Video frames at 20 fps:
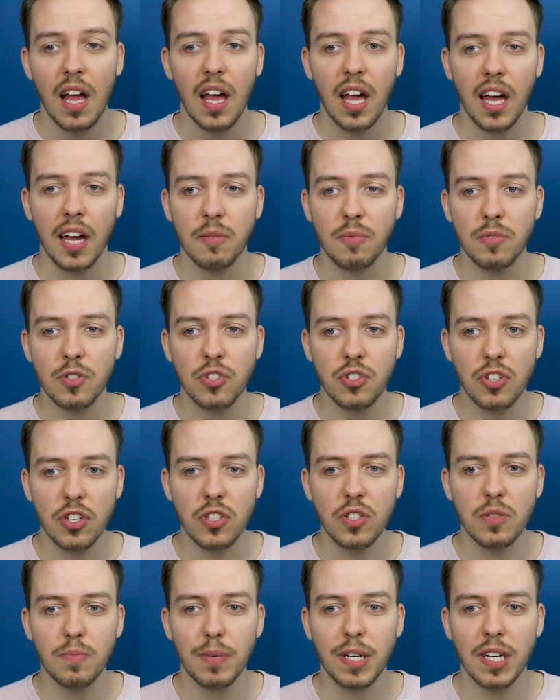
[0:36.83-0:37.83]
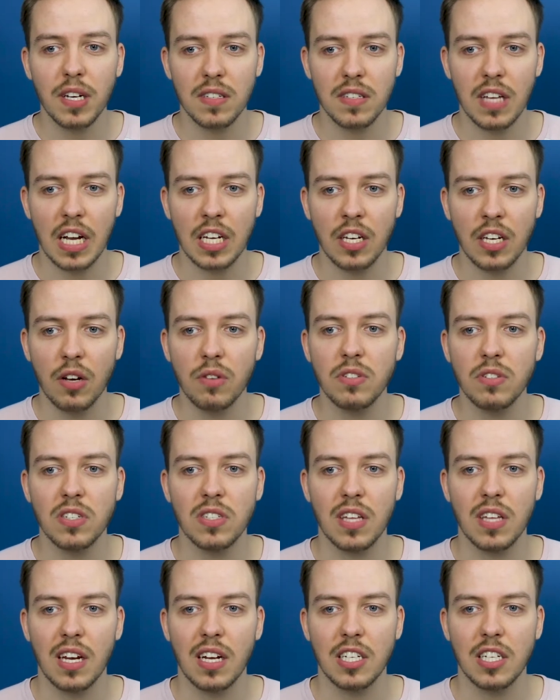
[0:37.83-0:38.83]
It was just because I noticed
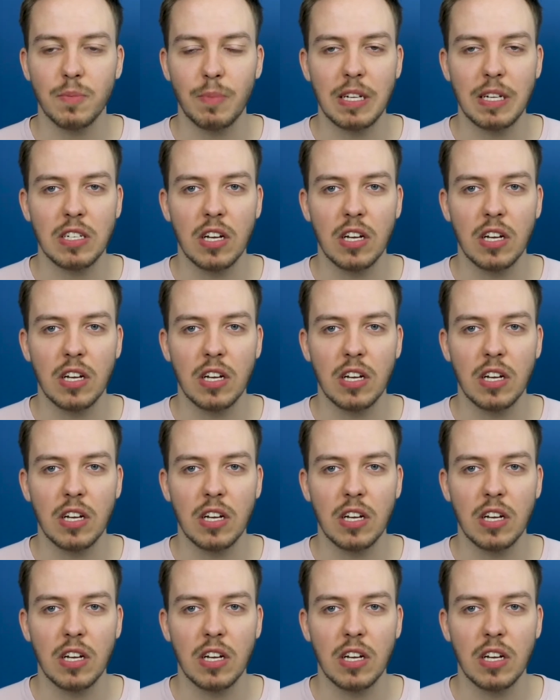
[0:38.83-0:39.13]
that I spent